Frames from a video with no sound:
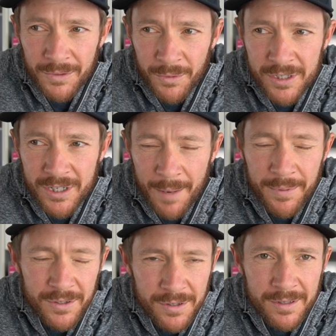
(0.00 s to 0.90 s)
which
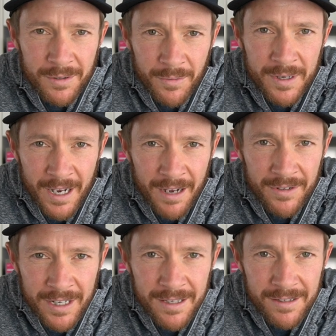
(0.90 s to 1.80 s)
happens when you
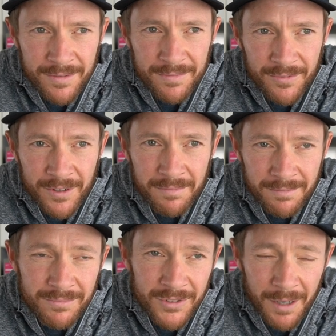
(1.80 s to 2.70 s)
have kids
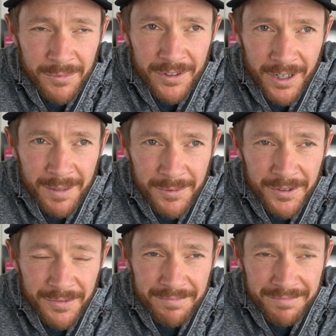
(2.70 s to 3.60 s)
from time to time
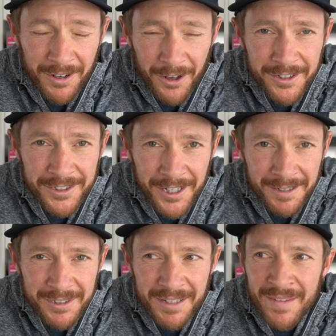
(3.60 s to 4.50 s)
or a lot of
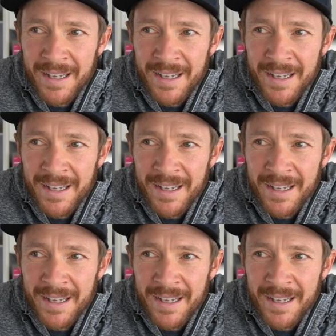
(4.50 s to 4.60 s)
times.